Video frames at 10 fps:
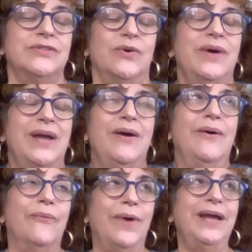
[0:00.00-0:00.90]
So
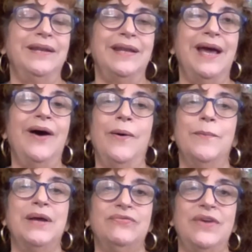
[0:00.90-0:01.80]
right now,
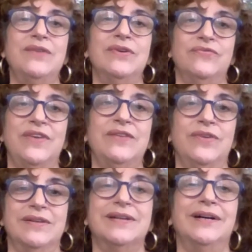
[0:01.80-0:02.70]
my
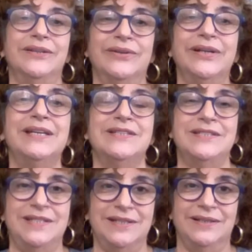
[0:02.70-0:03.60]
favorite color is
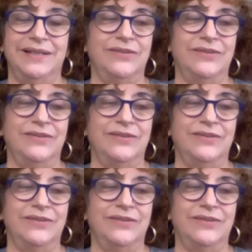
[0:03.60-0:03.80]
teal.